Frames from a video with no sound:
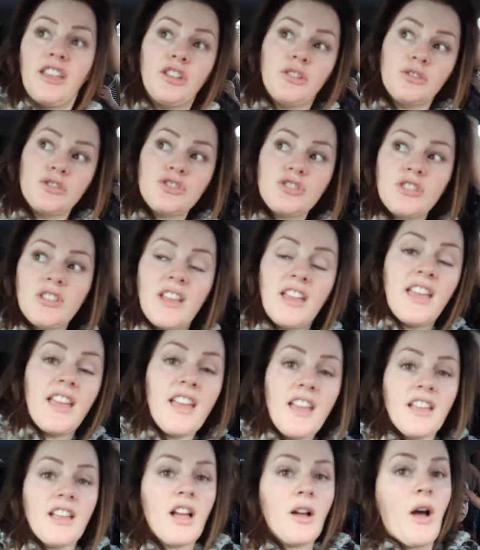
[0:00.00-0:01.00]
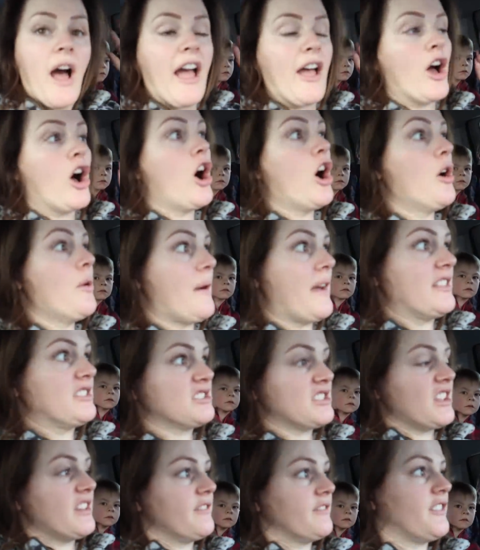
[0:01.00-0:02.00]
usually, I always
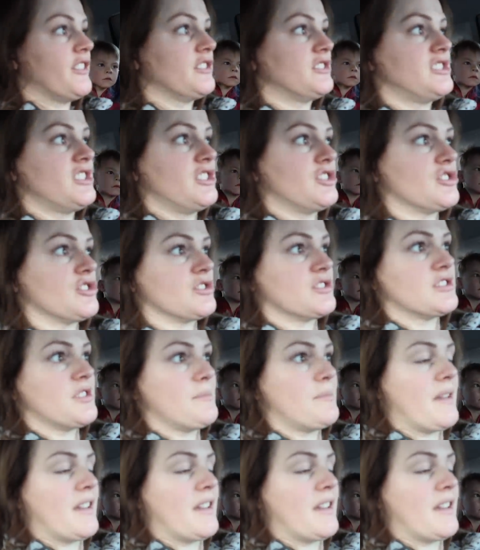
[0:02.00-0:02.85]
give their teachers the